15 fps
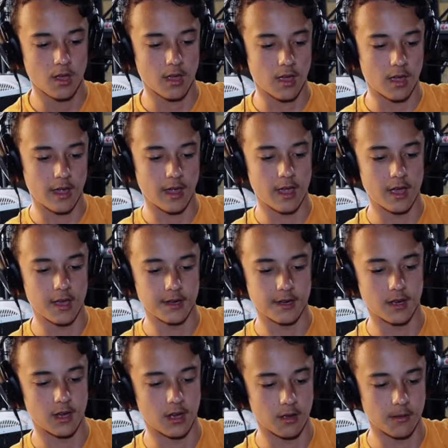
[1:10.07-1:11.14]
and
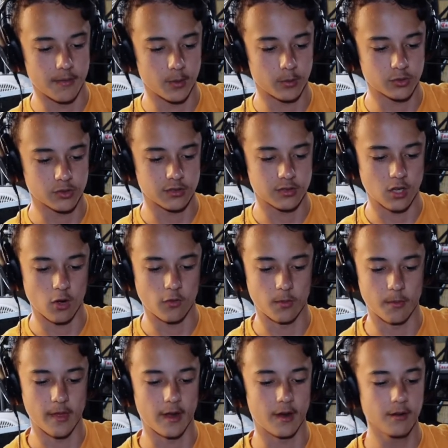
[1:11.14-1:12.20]
then we'll just go from
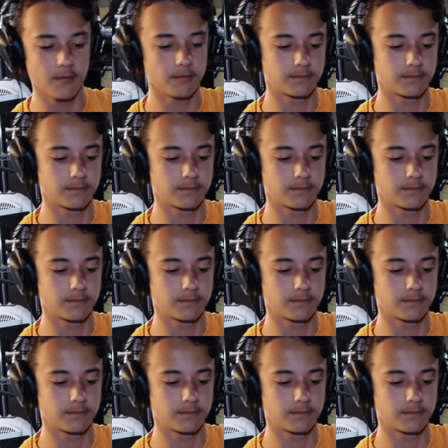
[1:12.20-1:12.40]
there.